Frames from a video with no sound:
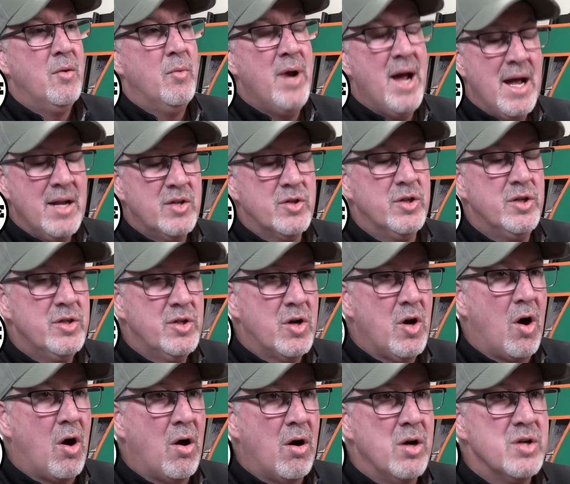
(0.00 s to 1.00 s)
We had good
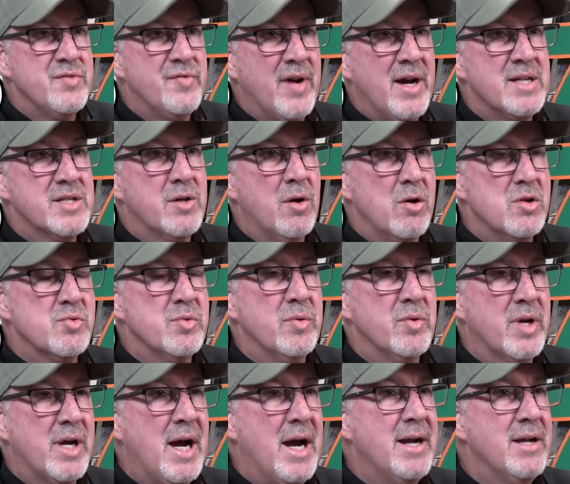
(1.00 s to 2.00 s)
cars, fast cars. We
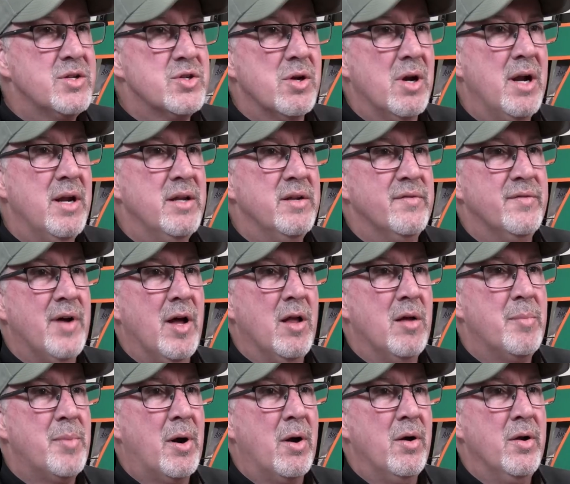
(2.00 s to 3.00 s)
were kind of trying to
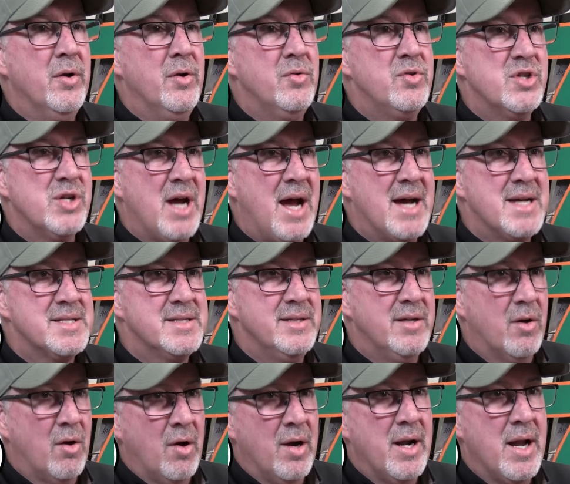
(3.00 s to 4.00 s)
develop our new
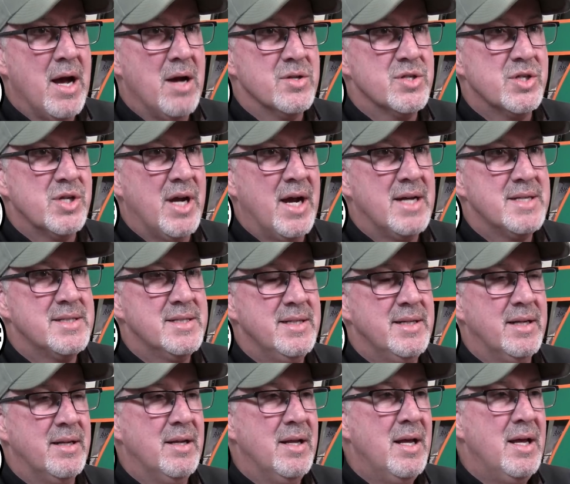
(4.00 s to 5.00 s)
chassis, our in house
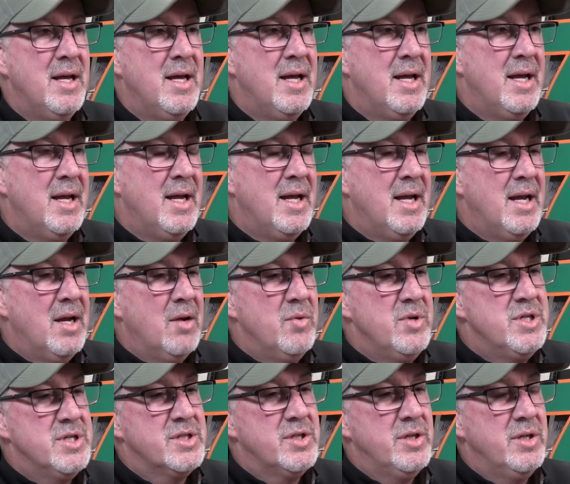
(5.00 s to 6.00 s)
chassis, and
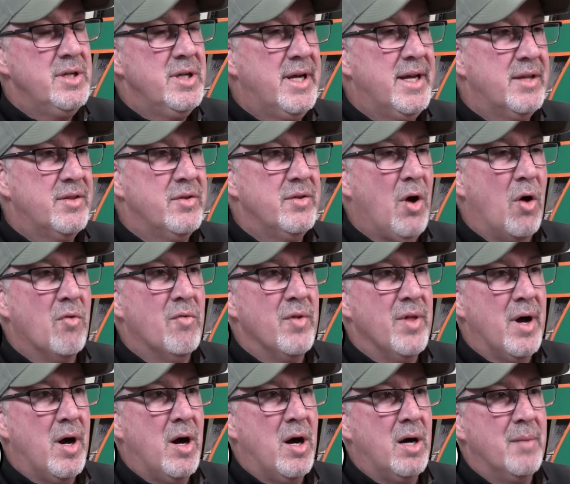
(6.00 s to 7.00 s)
we just couldn't get
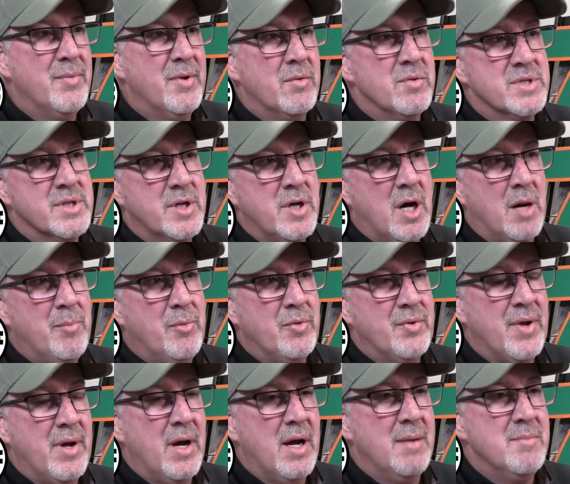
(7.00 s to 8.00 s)
over the hump. There was a
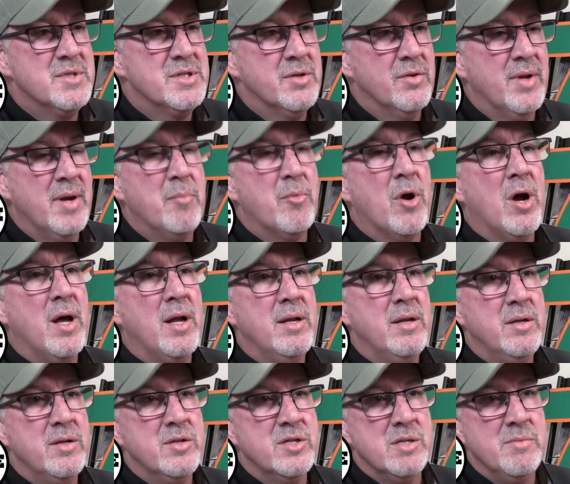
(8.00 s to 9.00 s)
couple times, so they
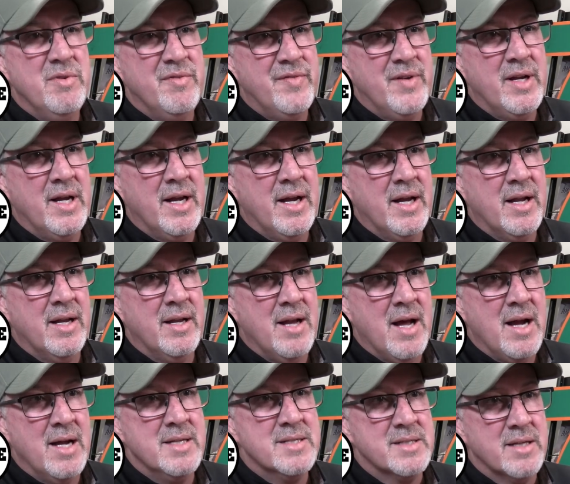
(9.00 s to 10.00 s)
brought Jimmy Fennig in
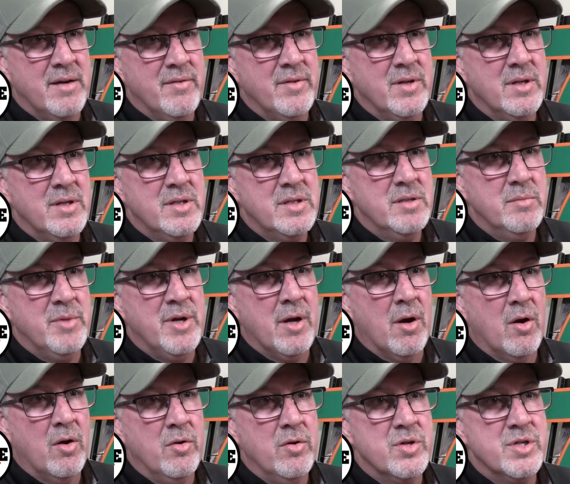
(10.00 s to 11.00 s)
97 to
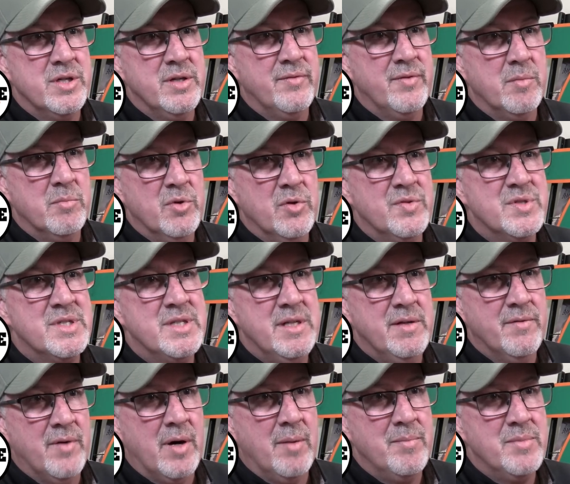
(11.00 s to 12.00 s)
be our crew chief and moved
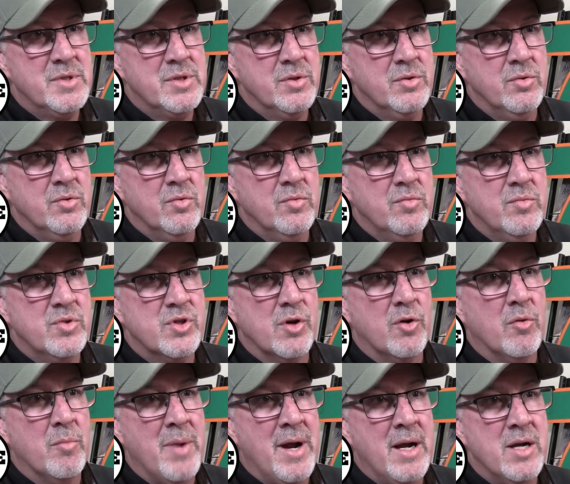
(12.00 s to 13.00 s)
Steve up to
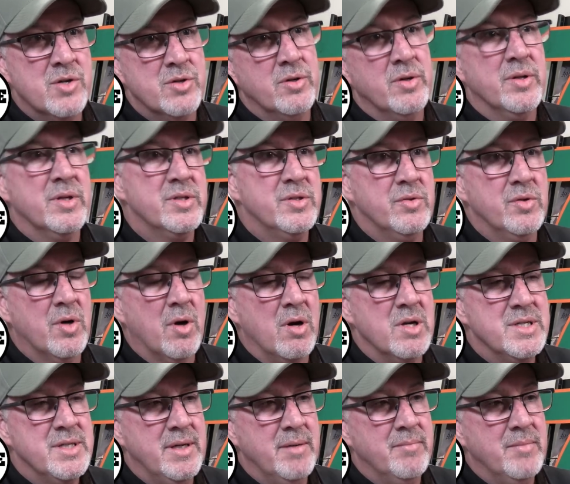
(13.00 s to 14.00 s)
general manager of the two
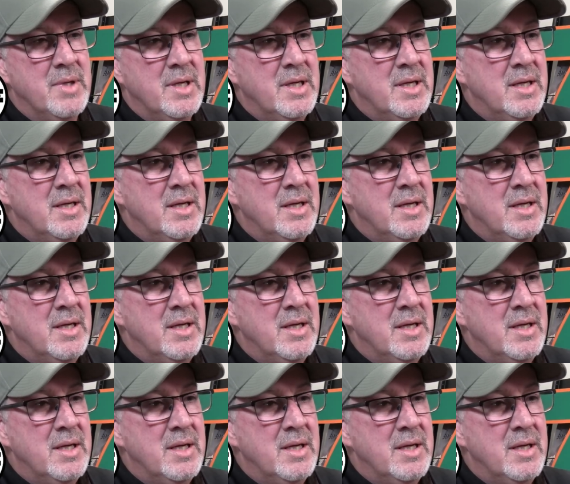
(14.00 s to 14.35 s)
car team.